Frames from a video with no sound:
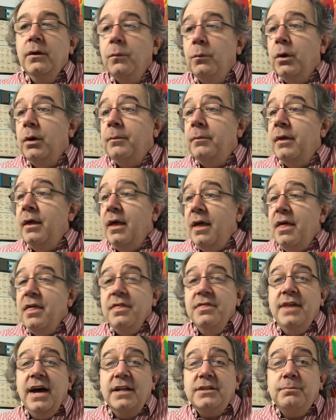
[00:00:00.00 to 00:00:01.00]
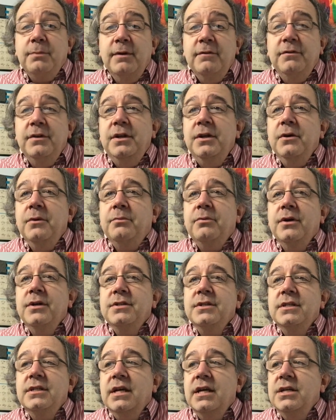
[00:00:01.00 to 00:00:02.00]
Well, that's my video
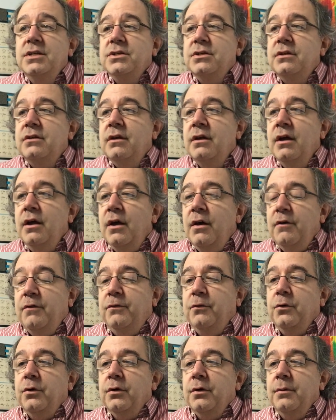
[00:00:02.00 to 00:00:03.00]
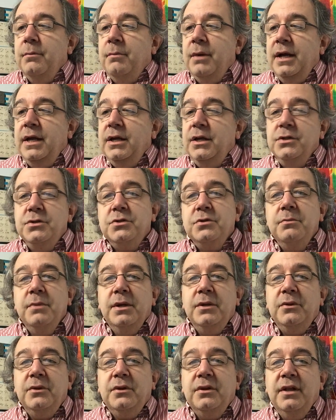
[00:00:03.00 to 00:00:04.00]
presentation for my
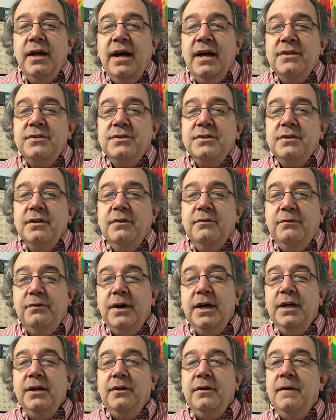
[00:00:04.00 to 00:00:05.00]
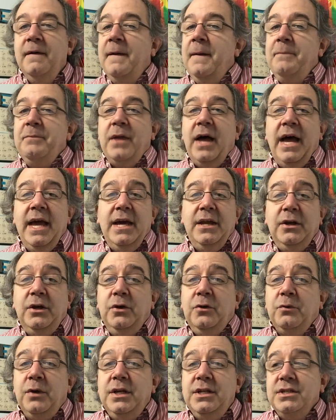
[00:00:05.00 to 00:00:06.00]
instrumental class final. I had a
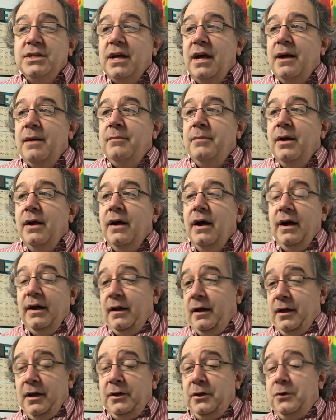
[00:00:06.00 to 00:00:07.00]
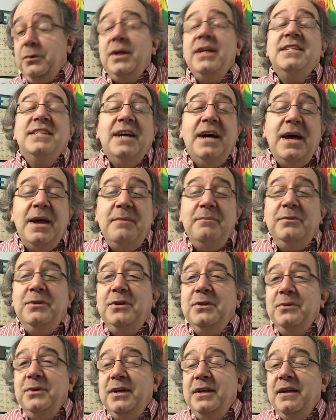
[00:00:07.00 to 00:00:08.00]
great job. I had a great time
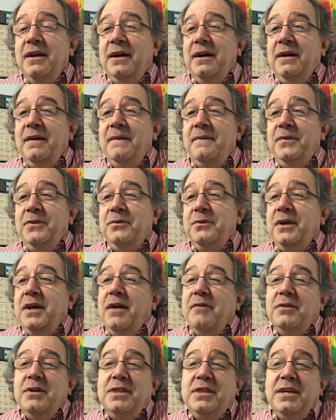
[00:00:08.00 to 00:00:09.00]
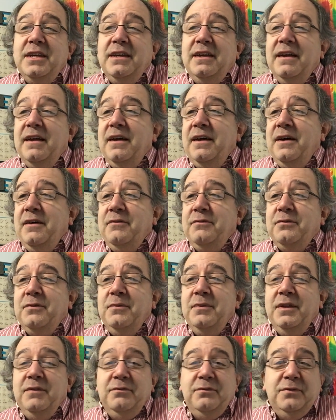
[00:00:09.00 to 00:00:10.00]
doing everything
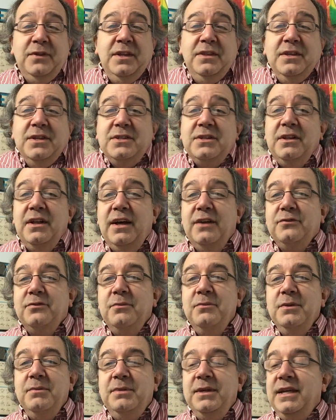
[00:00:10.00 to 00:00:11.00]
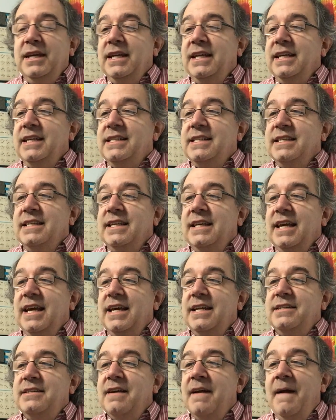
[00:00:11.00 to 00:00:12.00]
in this class from the beginning to the
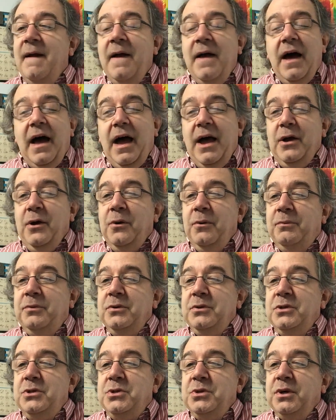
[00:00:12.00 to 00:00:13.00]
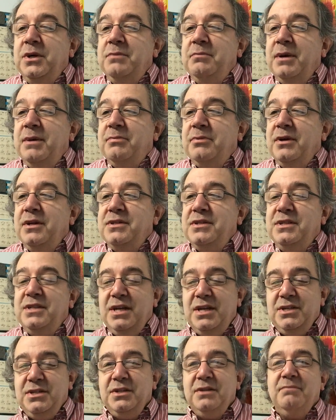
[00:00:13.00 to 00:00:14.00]
end. I hope you enjoyed my
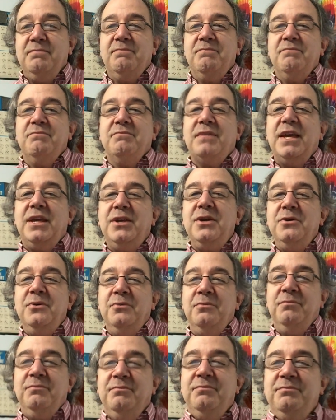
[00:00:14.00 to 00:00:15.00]
presentation. Thank you.